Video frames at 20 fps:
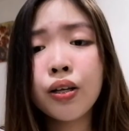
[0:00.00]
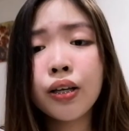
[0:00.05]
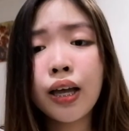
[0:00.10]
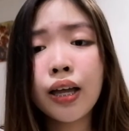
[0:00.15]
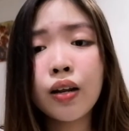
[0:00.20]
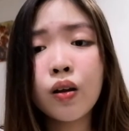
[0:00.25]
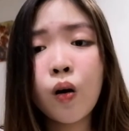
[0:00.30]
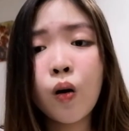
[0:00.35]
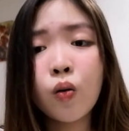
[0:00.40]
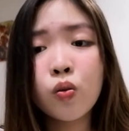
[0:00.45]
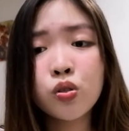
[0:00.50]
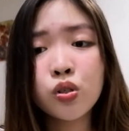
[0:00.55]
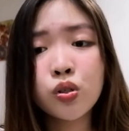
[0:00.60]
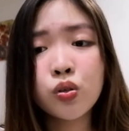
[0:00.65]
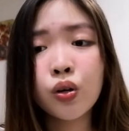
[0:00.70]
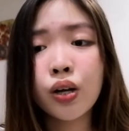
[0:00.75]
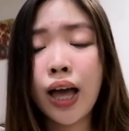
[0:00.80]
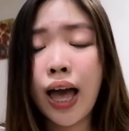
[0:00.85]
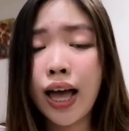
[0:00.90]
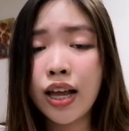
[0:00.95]
can
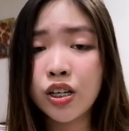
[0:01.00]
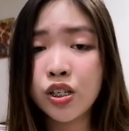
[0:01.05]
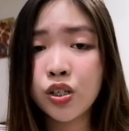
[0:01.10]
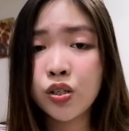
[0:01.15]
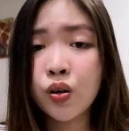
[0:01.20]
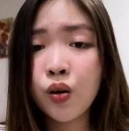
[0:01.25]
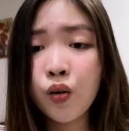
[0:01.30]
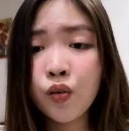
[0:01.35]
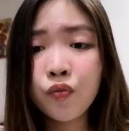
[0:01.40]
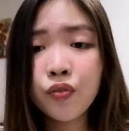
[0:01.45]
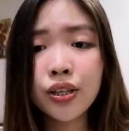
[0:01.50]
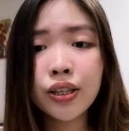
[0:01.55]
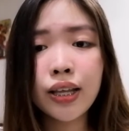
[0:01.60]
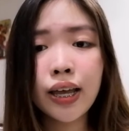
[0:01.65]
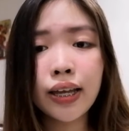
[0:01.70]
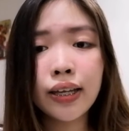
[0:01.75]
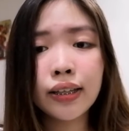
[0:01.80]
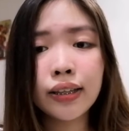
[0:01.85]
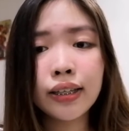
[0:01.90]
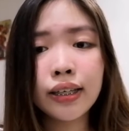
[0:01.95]
also catch
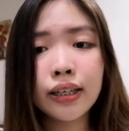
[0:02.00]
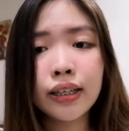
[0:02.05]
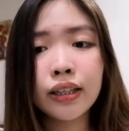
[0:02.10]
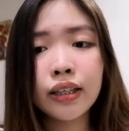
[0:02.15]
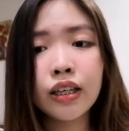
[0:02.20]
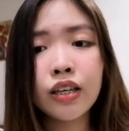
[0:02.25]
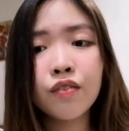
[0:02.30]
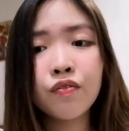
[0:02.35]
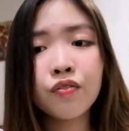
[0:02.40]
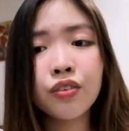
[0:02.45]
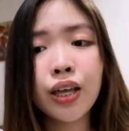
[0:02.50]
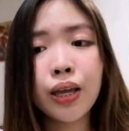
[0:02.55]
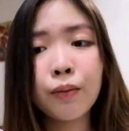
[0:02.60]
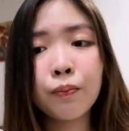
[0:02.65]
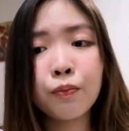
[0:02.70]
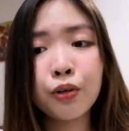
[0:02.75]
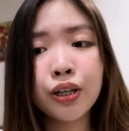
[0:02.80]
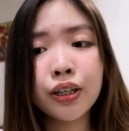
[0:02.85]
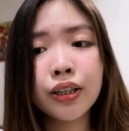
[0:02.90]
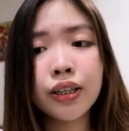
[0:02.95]
COVID-19 if they
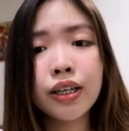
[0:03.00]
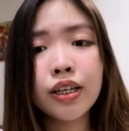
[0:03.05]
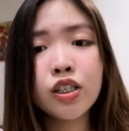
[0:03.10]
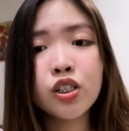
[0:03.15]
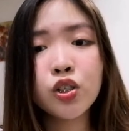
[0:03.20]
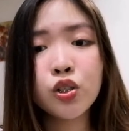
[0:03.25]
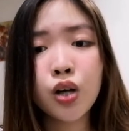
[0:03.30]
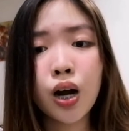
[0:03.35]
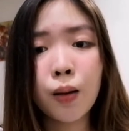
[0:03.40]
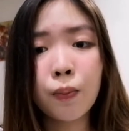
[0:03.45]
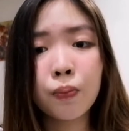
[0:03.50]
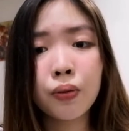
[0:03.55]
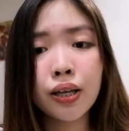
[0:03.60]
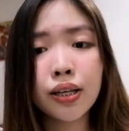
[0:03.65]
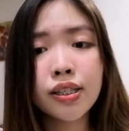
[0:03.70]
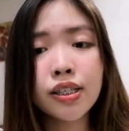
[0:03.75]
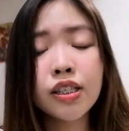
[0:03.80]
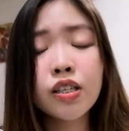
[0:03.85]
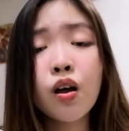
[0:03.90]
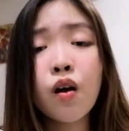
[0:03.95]
breathe in
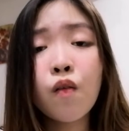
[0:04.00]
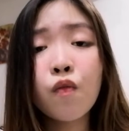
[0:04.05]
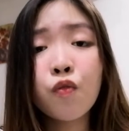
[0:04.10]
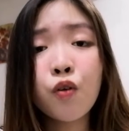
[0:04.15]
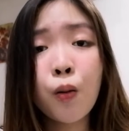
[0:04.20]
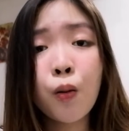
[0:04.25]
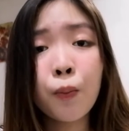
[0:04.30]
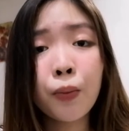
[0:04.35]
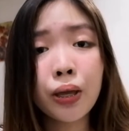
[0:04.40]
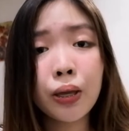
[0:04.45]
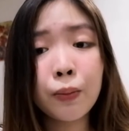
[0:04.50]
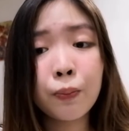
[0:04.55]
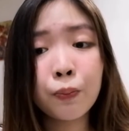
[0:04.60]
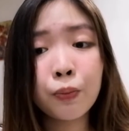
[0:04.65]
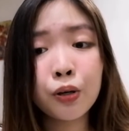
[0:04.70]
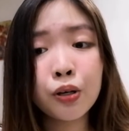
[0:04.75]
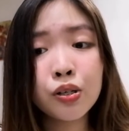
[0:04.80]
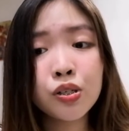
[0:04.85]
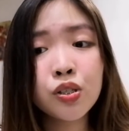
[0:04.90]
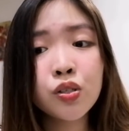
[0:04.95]
droplets from a
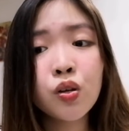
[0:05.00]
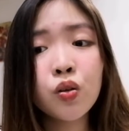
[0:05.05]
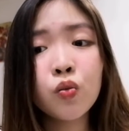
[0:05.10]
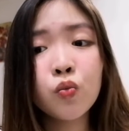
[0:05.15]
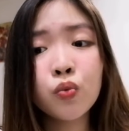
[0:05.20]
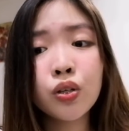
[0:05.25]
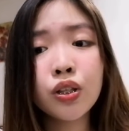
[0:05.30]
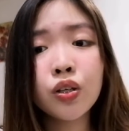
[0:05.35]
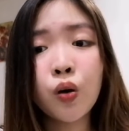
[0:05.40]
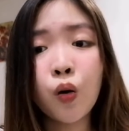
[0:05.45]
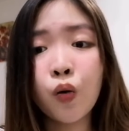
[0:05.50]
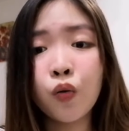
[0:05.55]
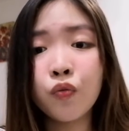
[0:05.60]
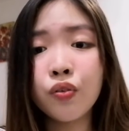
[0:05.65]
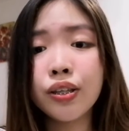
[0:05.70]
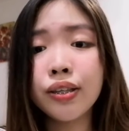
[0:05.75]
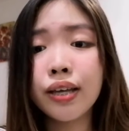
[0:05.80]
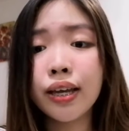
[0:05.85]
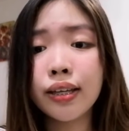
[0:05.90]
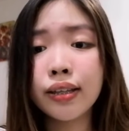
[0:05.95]
person with
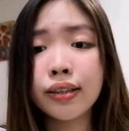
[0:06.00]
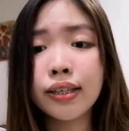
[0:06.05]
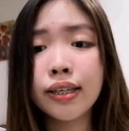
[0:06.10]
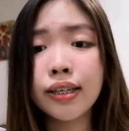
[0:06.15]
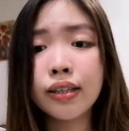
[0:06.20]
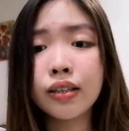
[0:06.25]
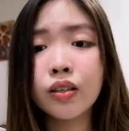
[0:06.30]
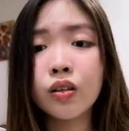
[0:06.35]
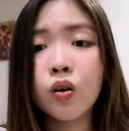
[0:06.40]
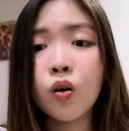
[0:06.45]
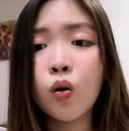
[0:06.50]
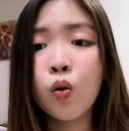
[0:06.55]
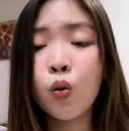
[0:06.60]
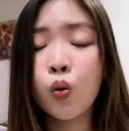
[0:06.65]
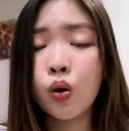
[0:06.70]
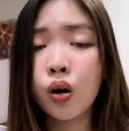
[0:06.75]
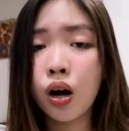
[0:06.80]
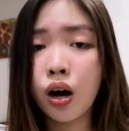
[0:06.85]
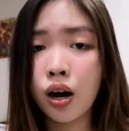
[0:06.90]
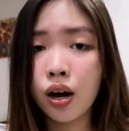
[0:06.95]
COVID-19
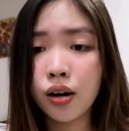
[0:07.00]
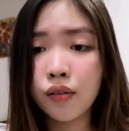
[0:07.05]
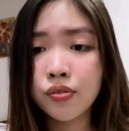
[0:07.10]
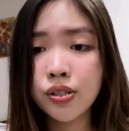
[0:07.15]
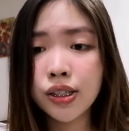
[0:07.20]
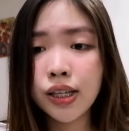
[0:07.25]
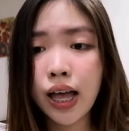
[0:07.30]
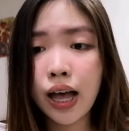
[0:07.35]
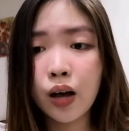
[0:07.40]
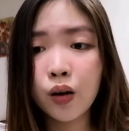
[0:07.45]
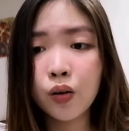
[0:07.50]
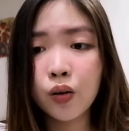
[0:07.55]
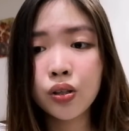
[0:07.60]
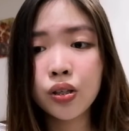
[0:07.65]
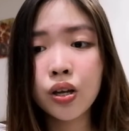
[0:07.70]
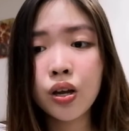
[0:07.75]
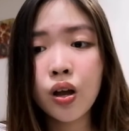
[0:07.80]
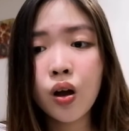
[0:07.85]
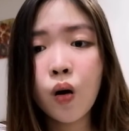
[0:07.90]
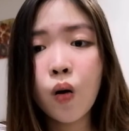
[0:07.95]
who coughs out
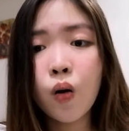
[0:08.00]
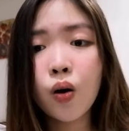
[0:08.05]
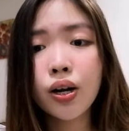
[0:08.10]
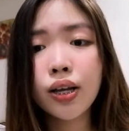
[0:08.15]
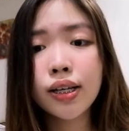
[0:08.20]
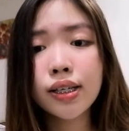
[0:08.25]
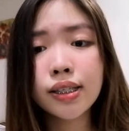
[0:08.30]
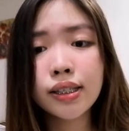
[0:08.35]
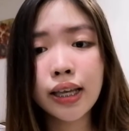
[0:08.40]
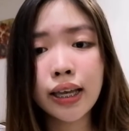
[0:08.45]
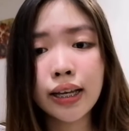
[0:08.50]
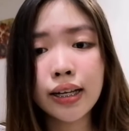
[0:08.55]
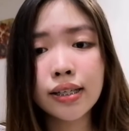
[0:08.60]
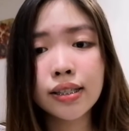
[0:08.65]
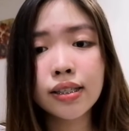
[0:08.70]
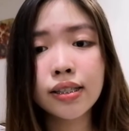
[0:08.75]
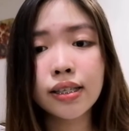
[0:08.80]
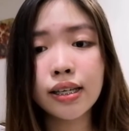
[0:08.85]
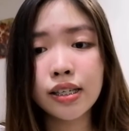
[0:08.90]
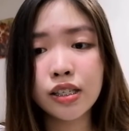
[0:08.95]
or
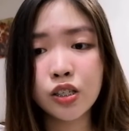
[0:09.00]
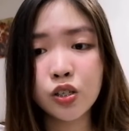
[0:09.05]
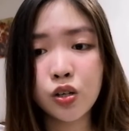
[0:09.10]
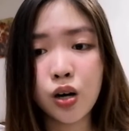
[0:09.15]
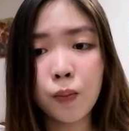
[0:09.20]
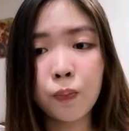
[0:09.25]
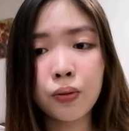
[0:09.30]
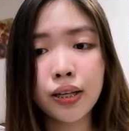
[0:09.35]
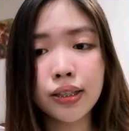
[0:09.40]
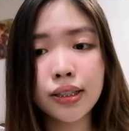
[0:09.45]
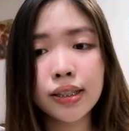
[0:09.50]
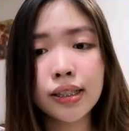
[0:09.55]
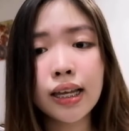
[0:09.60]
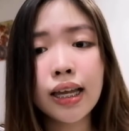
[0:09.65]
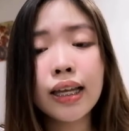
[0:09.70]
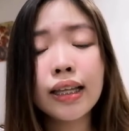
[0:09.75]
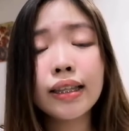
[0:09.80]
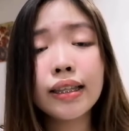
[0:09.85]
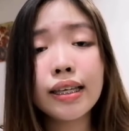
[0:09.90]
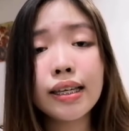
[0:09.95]
exhales these droplets.
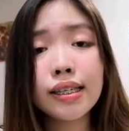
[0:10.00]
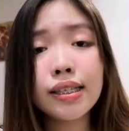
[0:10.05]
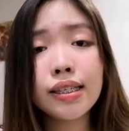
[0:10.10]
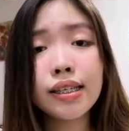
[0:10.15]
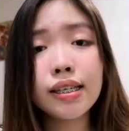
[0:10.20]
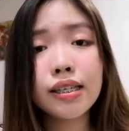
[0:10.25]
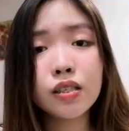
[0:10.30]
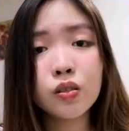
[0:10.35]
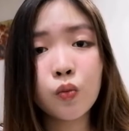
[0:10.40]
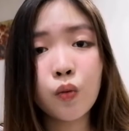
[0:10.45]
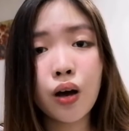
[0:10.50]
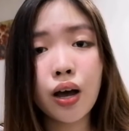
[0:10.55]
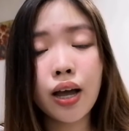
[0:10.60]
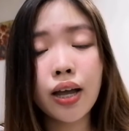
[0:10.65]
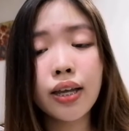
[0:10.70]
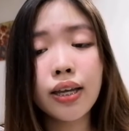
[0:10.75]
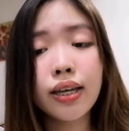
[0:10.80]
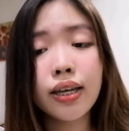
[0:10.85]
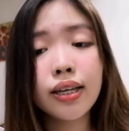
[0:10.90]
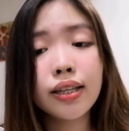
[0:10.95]
This is
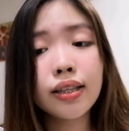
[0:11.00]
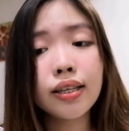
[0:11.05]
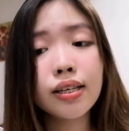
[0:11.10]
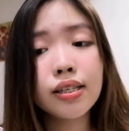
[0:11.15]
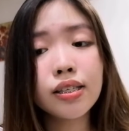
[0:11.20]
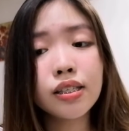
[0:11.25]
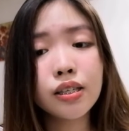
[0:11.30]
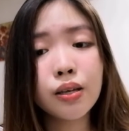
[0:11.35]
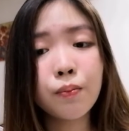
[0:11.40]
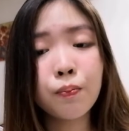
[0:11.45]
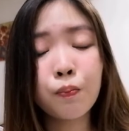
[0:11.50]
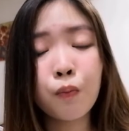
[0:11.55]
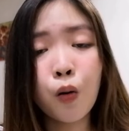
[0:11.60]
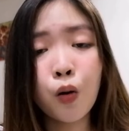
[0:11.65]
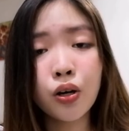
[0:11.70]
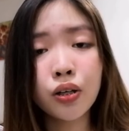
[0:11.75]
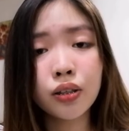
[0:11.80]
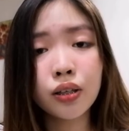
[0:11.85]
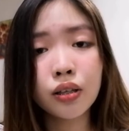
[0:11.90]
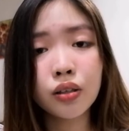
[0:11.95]
why it is
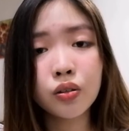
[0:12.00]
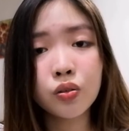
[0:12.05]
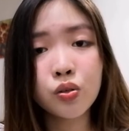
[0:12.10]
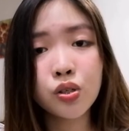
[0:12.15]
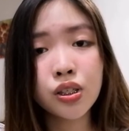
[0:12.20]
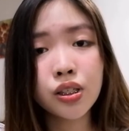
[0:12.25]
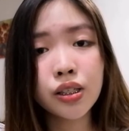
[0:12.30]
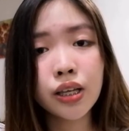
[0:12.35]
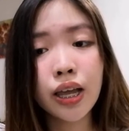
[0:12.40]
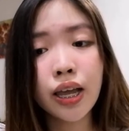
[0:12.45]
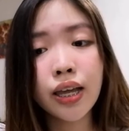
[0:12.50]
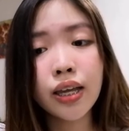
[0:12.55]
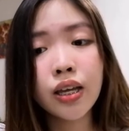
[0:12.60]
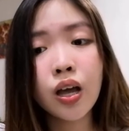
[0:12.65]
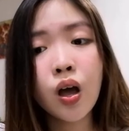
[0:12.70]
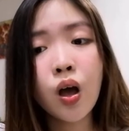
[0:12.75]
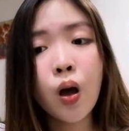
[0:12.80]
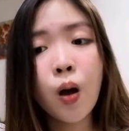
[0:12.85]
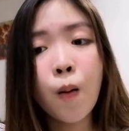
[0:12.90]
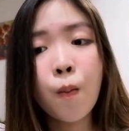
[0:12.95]
important to stay
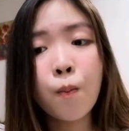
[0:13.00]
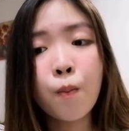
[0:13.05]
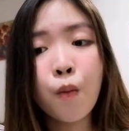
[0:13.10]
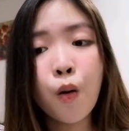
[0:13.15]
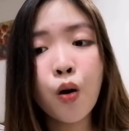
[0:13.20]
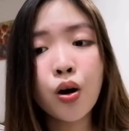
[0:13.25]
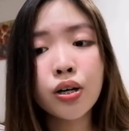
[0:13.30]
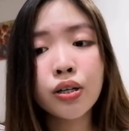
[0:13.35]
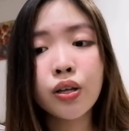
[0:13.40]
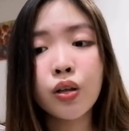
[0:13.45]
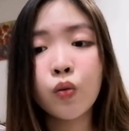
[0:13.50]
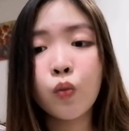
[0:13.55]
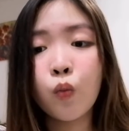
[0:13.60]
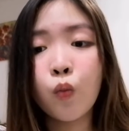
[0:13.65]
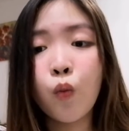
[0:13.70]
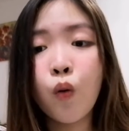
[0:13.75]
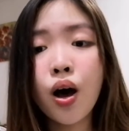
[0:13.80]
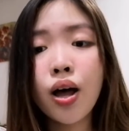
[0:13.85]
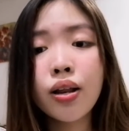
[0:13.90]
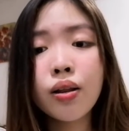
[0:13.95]
more than
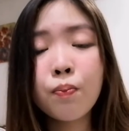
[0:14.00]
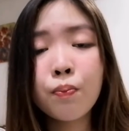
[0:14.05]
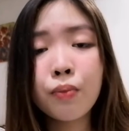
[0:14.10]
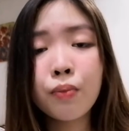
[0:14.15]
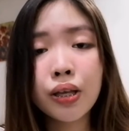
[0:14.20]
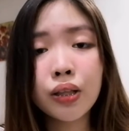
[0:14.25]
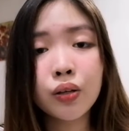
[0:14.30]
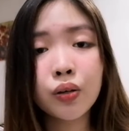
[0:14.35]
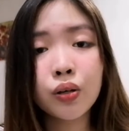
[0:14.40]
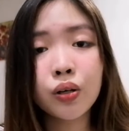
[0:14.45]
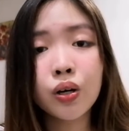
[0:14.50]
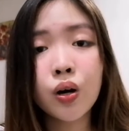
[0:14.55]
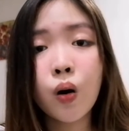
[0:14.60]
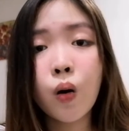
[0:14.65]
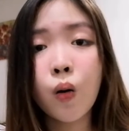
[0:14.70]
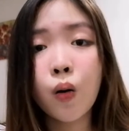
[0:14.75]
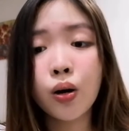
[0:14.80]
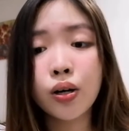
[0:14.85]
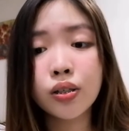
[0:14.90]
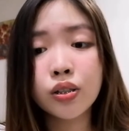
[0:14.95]
1 meter
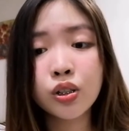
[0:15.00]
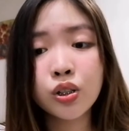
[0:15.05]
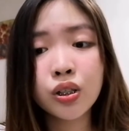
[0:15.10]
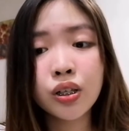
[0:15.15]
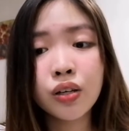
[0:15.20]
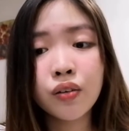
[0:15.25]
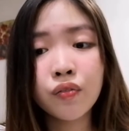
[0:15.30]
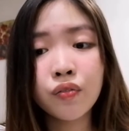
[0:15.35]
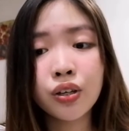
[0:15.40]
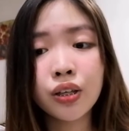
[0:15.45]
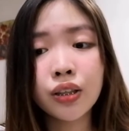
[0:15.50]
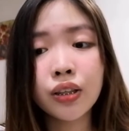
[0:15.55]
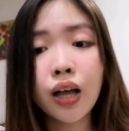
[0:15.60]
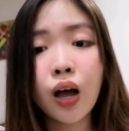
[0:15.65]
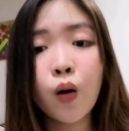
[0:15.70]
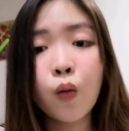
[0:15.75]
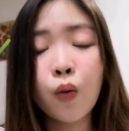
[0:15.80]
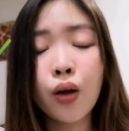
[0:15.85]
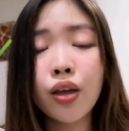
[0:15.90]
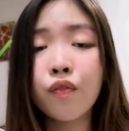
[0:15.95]
or 3 feet
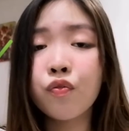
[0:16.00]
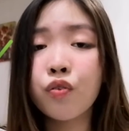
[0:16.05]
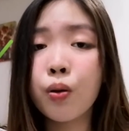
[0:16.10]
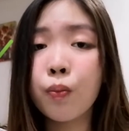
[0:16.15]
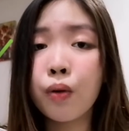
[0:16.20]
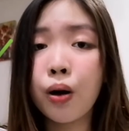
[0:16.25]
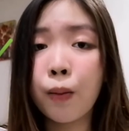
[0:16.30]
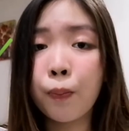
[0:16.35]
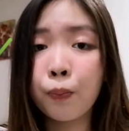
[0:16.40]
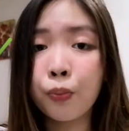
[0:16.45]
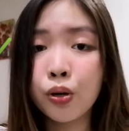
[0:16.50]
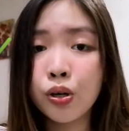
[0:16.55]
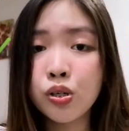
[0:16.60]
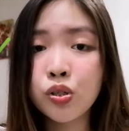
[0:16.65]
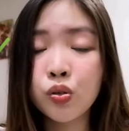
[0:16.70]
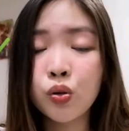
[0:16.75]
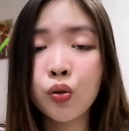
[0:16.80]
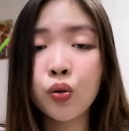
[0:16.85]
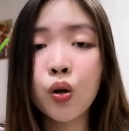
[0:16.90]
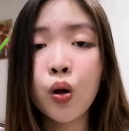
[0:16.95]
away from a
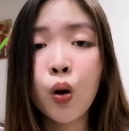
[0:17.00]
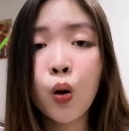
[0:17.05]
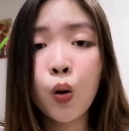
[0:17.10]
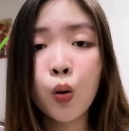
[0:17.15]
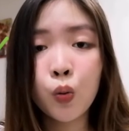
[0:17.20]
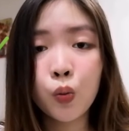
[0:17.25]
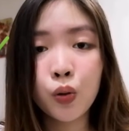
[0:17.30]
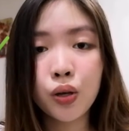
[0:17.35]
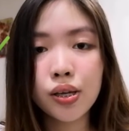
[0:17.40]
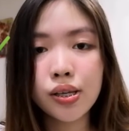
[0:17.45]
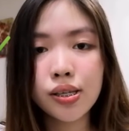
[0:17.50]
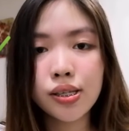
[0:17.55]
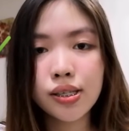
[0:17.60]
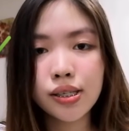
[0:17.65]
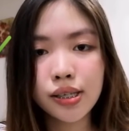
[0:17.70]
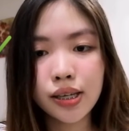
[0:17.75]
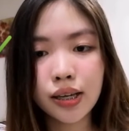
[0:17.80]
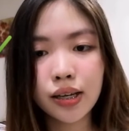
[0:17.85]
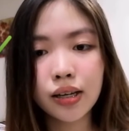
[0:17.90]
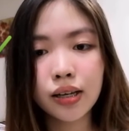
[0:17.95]
person who is
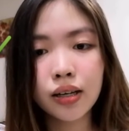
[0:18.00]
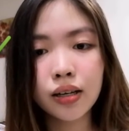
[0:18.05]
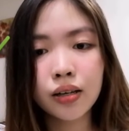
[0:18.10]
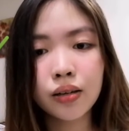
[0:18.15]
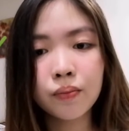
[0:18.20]
sick.